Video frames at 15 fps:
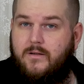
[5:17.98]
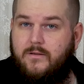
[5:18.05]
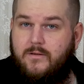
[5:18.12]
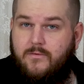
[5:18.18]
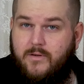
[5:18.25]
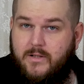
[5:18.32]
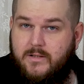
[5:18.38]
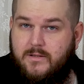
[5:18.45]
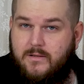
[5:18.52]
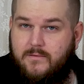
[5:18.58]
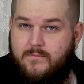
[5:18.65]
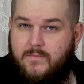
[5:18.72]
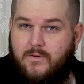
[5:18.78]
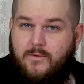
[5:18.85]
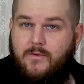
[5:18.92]
the rest
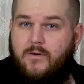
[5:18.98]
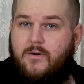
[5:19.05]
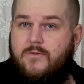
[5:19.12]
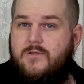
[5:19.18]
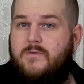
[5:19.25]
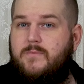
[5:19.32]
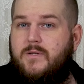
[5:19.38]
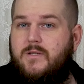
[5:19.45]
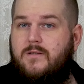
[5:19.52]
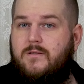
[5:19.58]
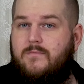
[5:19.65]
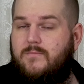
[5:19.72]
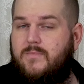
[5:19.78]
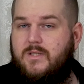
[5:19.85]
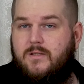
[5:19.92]
of your RGB
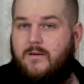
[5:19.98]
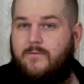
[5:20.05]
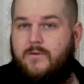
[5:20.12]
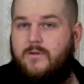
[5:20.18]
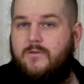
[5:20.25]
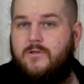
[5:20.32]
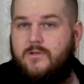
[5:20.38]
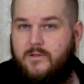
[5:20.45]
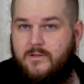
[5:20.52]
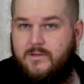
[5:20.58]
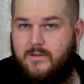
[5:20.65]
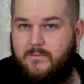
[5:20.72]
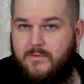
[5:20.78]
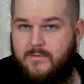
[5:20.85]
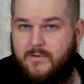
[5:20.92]
stuff in your
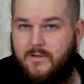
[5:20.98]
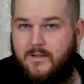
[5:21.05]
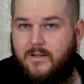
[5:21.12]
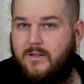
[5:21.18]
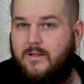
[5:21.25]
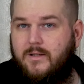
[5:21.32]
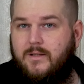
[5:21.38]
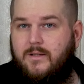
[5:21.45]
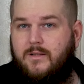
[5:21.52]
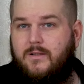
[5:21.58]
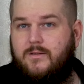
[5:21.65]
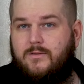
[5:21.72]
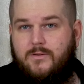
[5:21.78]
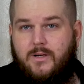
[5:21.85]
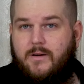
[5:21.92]
system,
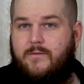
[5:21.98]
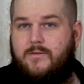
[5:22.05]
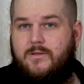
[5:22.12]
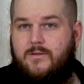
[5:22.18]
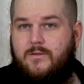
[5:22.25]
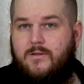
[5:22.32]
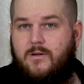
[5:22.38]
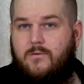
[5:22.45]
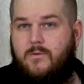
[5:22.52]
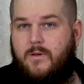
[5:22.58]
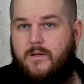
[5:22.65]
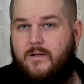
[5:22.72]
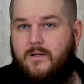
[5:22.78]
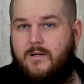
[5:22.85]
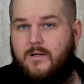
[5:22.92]
you have to go with
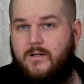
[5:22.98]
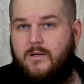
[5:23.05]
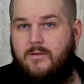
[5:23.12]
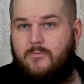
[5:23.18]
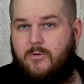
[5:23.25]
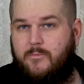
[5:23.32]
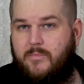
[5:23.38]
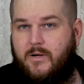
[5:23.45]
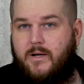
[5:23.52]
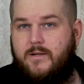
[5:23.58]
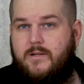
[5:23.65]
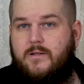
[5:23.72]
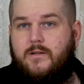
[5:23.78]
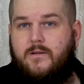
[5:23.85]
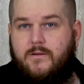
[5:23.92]
the
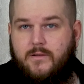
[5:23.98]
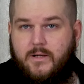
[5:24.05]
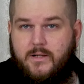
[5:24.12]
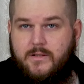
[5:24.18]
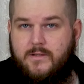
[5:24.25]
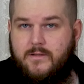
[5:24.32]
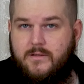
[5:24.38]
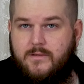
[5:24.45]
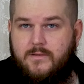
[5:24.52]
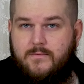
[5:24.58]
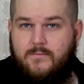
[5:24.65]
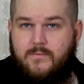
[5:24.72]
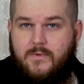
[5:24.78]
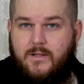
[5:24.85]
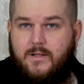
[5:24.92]
proprietary connectors,
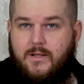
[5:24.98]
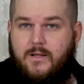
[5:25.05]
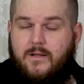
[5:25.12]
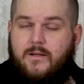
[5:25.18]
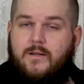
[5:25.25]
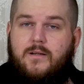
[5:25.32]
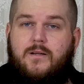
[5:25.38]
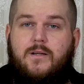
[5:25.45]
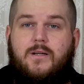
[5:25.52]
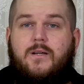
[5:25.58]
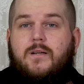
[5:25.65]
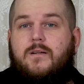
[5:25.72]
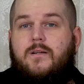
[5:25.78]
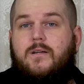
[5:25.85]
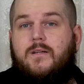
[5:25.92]
and
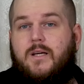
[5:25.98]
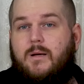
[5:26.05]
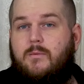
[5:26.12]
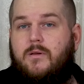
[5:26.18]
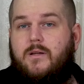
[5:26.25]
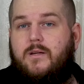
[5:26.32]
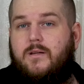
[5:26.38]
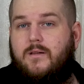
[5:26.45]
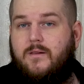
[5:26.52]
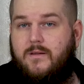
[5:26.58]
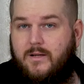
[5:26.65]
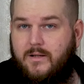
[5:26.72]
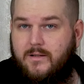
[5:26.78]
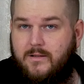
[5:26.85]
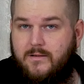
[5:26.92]
the cabling
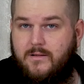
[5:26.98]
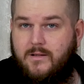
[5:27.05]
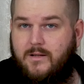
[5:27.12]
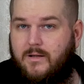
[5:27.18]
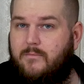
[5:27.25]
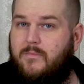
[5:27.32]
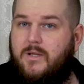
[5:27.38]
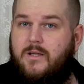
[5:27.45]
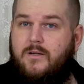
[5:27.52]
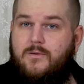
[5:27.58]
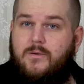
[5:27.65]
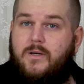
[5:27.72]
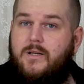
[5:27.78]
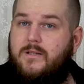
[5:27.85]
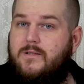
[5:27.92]
then can be
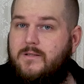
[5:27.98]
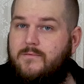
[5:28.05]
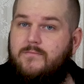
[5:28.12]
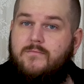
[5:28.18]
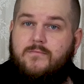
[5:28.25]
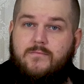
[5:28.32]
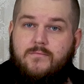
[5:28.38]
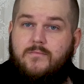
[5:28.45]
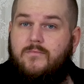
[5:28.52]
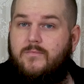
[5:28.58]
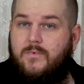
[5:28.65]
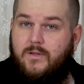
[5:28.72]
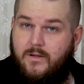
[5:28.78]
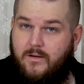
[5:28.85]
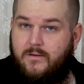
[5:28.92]
quite
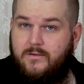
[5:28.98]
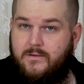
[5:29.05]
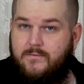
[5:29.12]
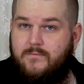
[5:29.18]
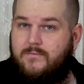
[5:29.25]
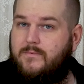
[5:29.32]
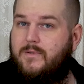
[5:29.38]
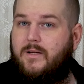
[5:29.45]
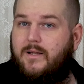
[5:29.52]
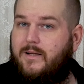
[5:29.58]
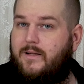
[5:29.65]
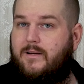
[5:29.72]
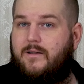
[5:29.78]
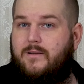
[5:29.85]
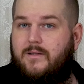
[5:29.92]
long
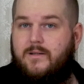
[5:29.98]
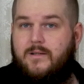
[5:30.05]
and